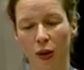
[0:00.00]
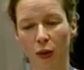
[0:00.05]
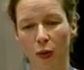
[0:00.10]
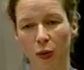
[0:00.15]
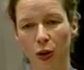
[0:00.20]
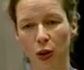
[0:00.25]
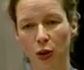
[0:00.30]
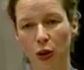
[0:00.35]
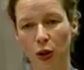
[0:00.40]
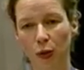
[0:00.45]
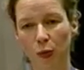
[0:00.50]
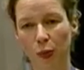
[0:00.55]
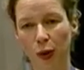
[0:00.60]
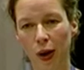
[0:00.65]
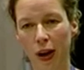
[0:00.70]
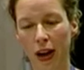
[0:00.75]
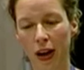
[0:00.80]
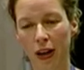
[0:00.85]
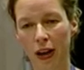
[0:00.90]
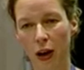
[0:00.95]
we could
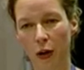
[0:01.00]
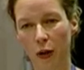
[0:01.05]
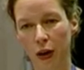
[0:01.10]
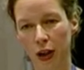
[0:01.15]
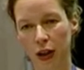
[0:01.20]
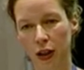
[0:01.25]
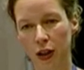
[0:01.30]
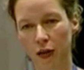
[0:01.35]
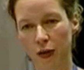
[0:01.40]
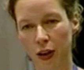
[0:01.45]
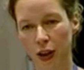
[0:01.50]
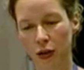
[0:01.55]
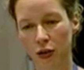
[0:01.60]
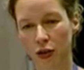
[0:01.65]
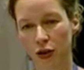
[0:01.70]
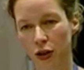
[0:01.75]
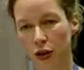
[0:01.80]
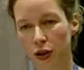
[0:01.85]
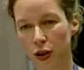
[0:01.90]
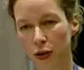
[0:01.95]
plan our
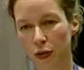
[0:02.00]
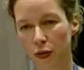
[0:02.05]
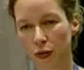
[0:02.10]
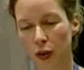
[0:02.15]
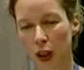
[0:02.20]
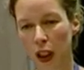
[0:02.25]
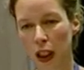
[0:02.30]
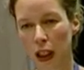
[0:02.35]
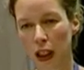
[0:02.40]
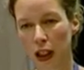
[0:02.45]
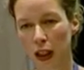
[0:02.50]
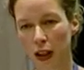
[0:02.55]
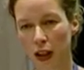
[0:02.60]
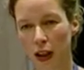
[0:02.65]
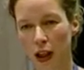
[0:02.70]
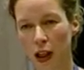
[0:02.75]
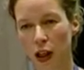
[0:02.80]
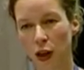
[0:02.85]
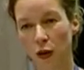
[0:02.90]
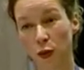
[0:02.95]
intervention differently,
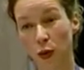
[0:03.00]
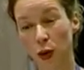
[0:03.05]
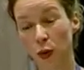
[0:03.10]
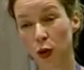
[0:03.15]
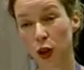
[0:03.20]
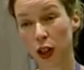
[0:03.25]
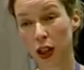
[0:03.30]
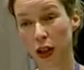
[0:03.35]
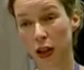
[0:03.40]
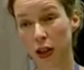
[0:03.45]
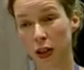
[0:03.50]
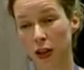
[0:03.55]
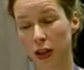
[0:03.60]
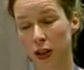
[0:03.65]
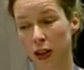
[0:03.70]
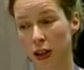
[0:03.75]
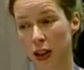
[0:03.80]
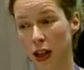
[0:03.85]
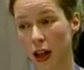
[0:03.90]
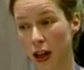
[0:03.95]
and if we would
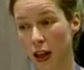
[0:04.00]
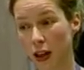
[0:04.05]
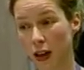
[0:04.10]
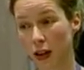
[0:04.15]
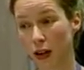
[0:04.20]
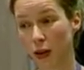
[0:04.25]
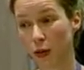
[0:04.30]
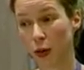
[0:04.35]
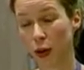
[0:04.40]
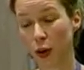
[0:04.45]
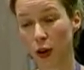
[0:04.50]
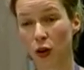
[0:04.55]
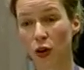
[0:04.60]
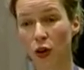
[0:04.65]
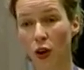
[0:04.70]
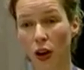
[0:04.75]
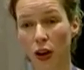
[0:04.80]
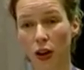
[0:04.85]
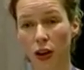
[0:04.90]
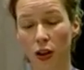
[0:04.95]
understand with a
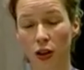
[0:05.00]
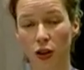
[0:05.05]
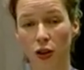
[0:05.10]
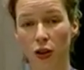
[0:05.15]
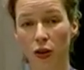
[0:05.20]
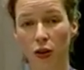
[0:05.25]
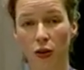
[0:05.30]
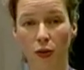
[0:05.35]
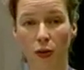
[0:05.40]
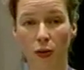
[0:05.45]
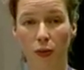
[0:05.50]
knowledge